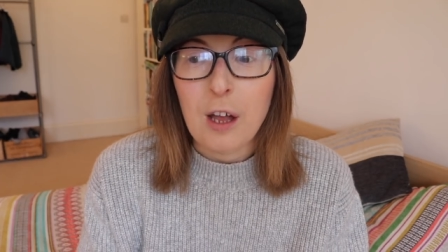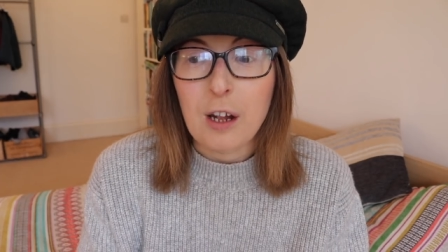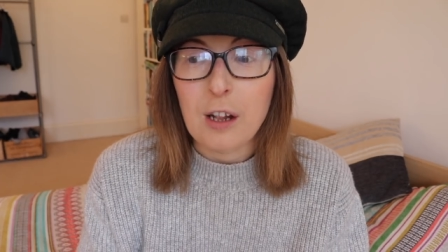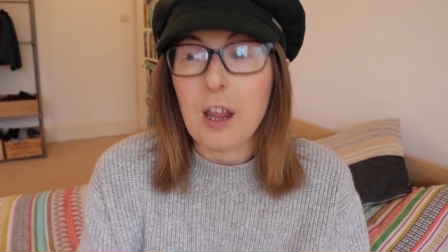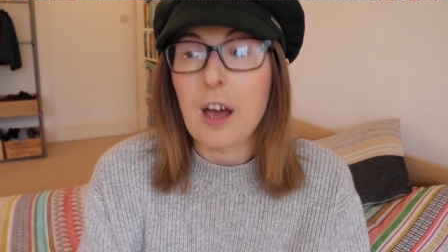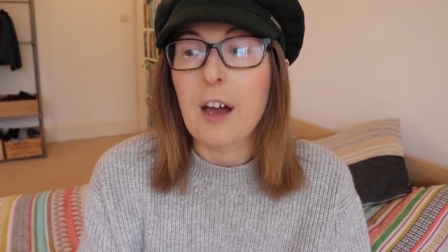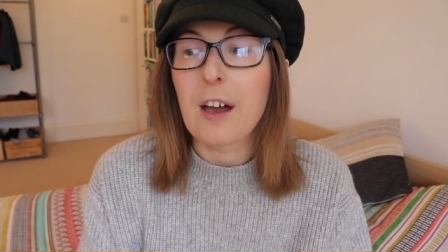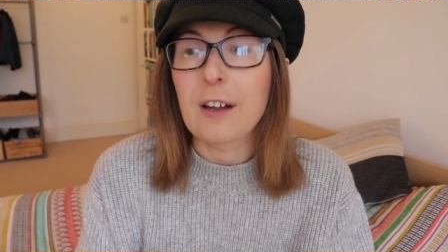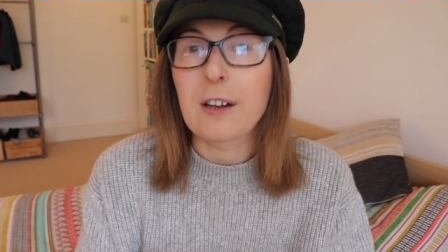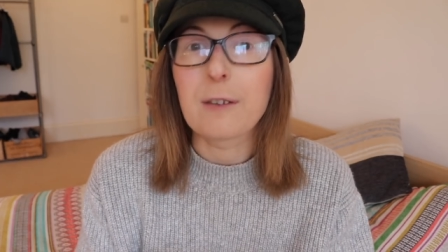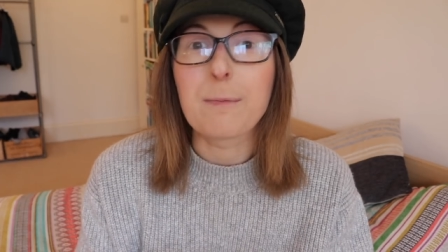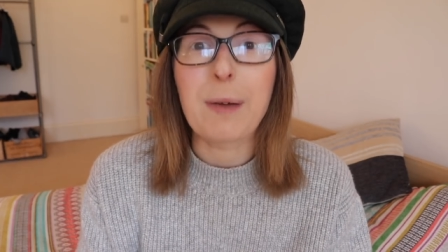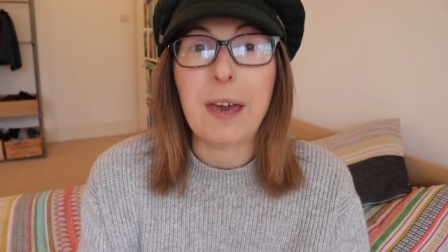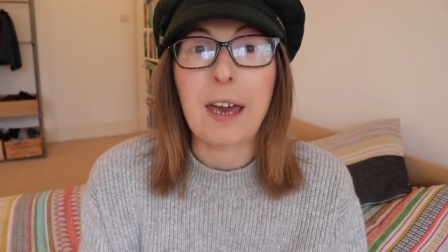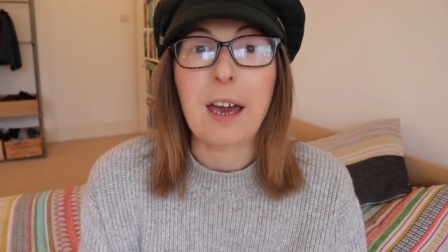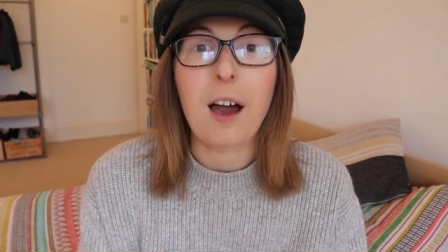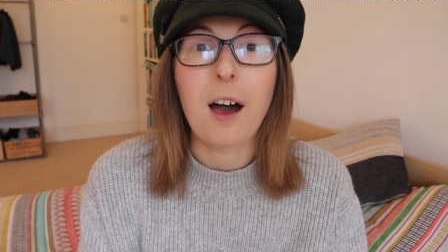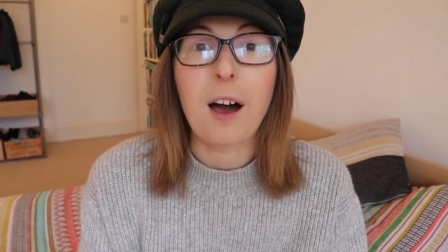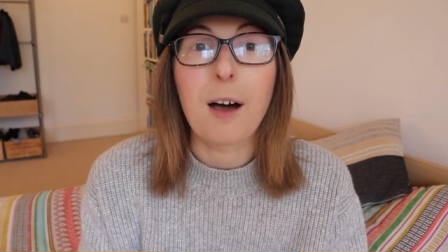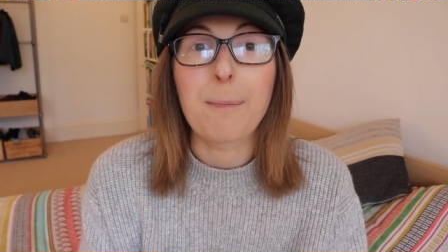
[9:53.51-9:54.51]
learn,
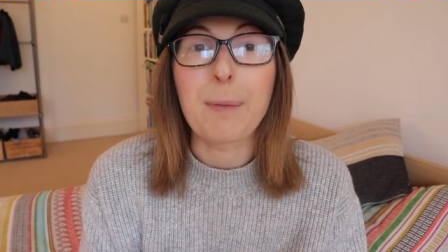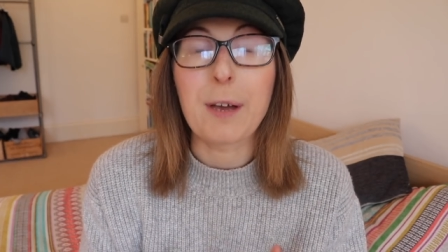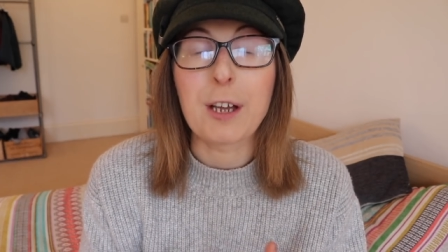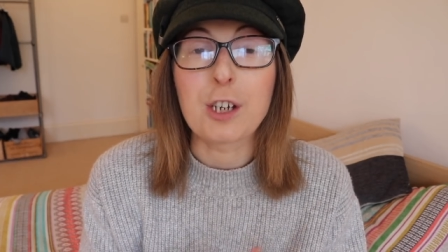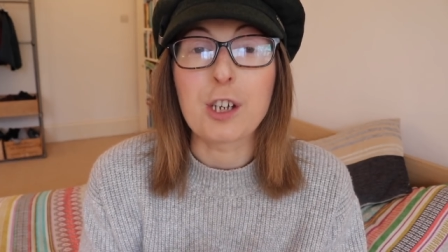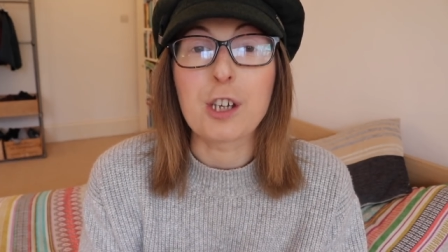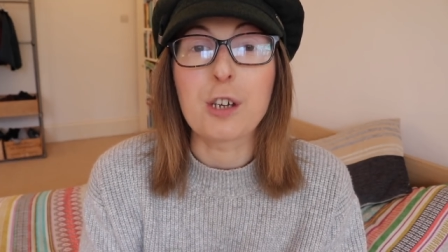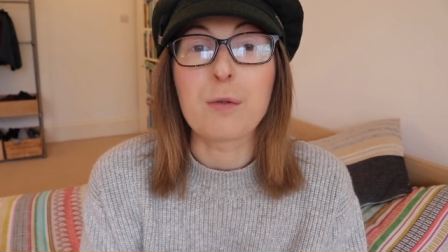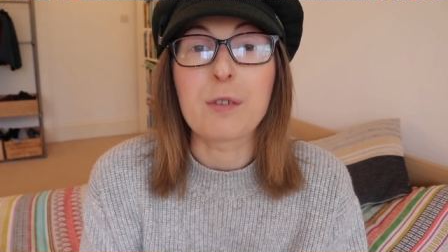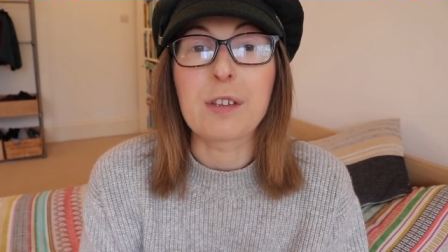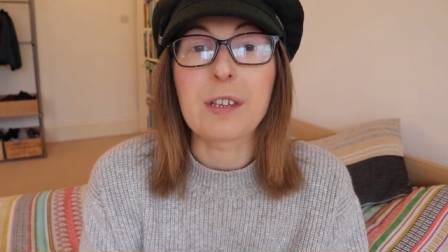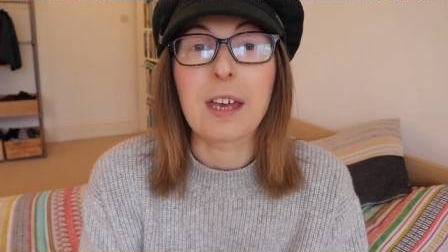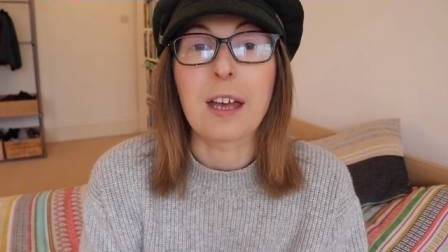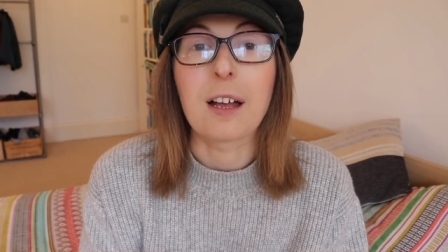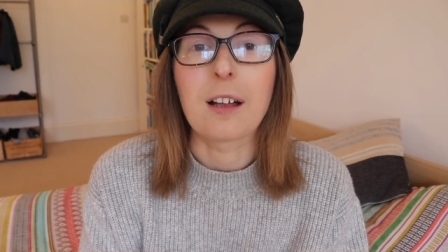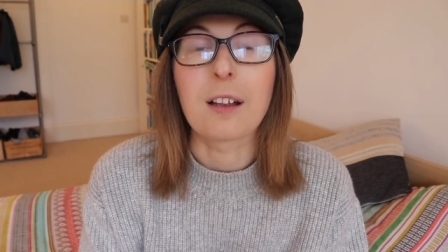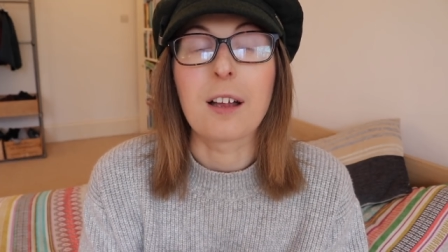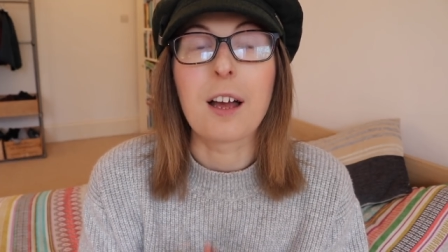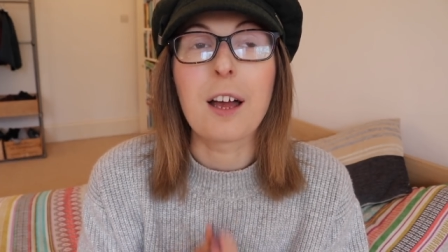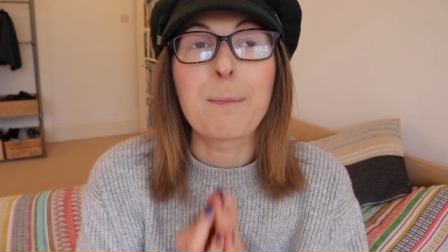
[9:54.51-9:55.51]
pick up a new
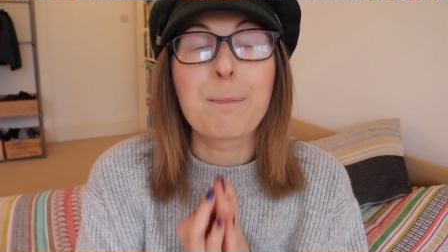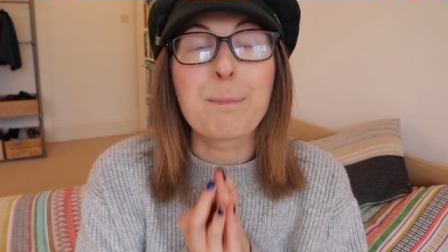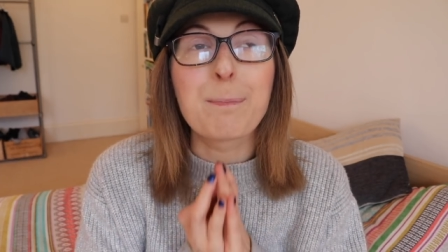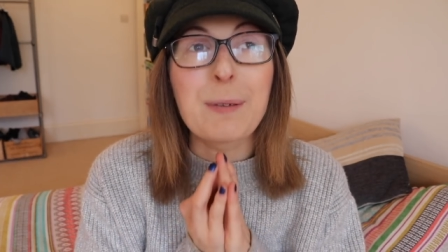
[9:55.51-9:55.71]
skill.